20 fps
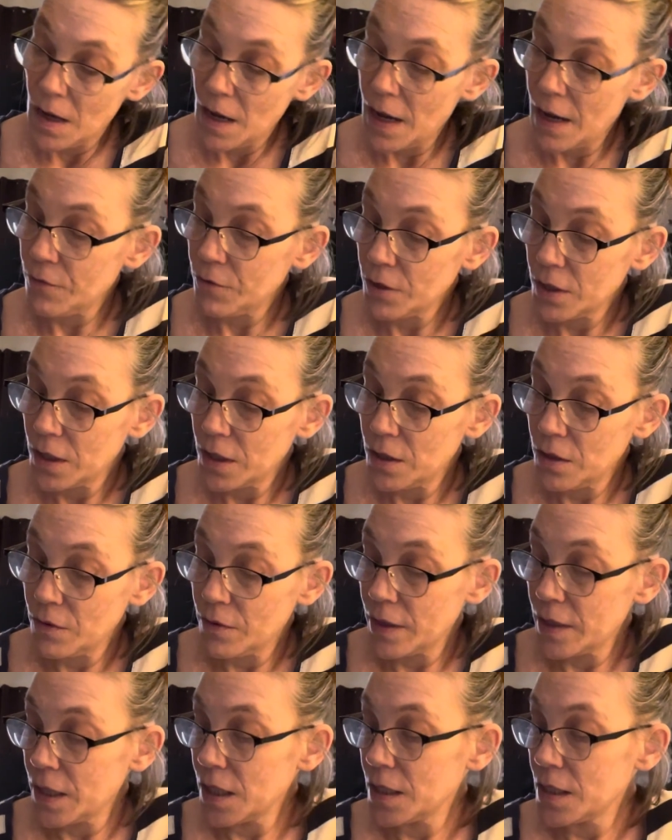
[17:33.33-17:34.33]
I really do.
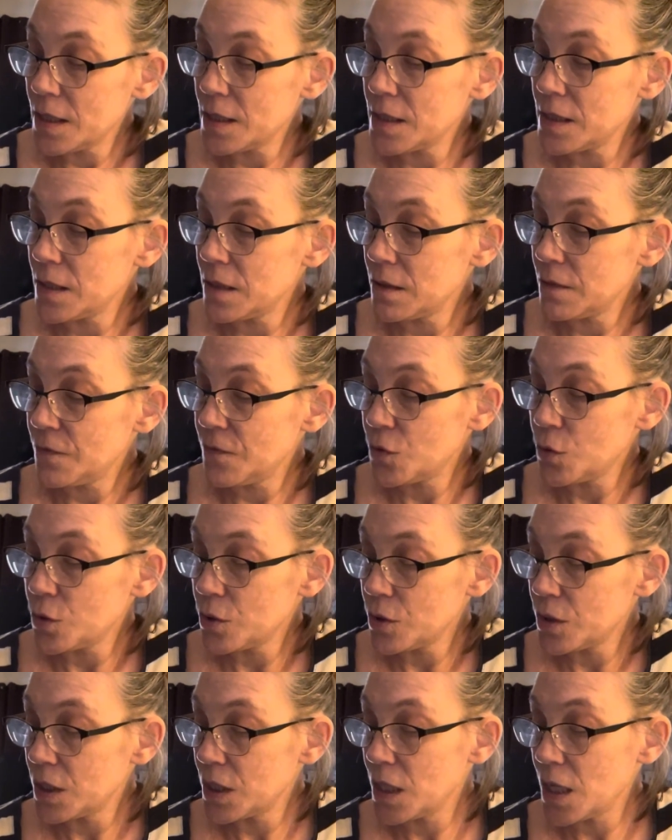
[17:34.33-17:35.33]
I think that's it
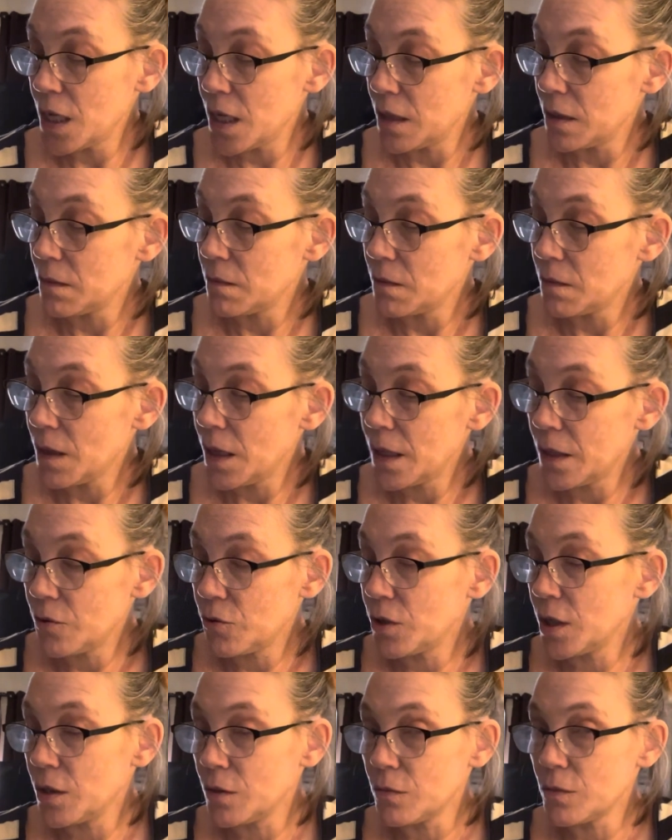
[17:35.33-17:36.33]
for today. I don't
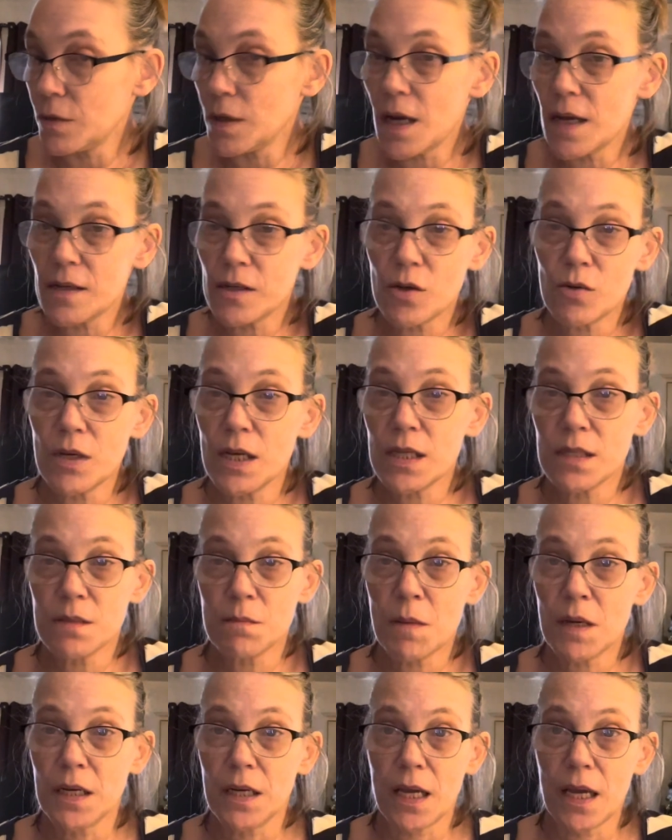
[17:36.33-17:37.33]
know. I told it's
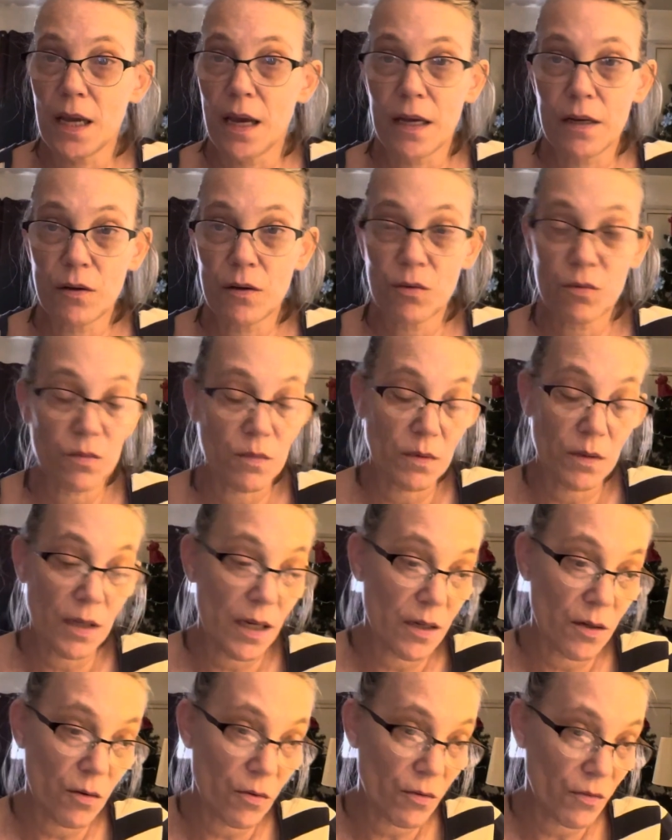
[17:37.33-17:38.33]
Monday. I don't
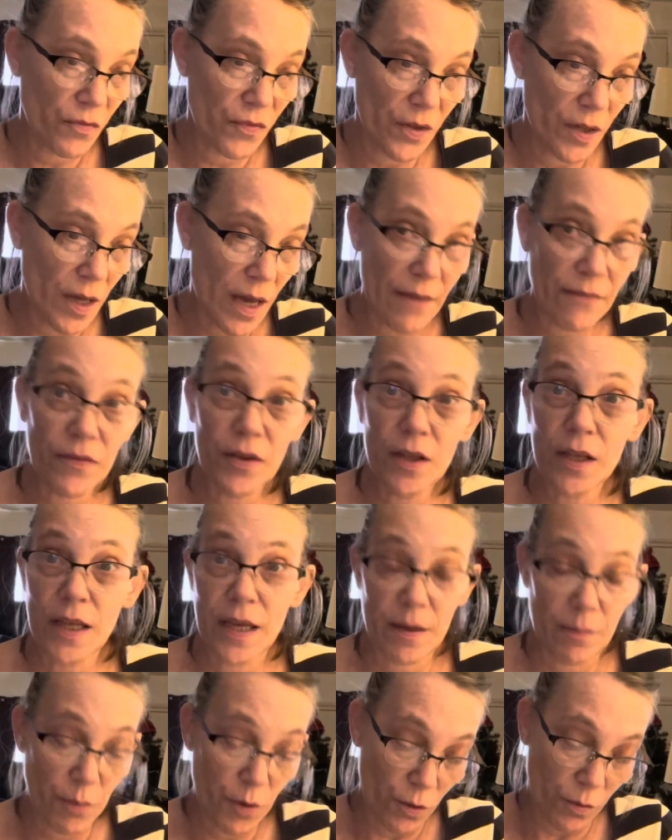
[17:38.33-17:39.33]
I don't feel I feel
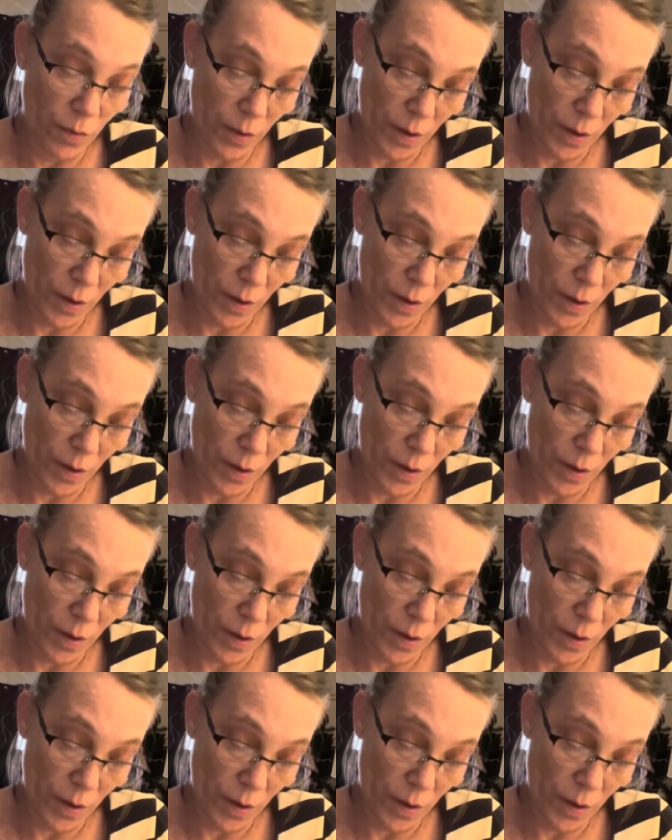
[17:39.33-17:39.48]
like poop.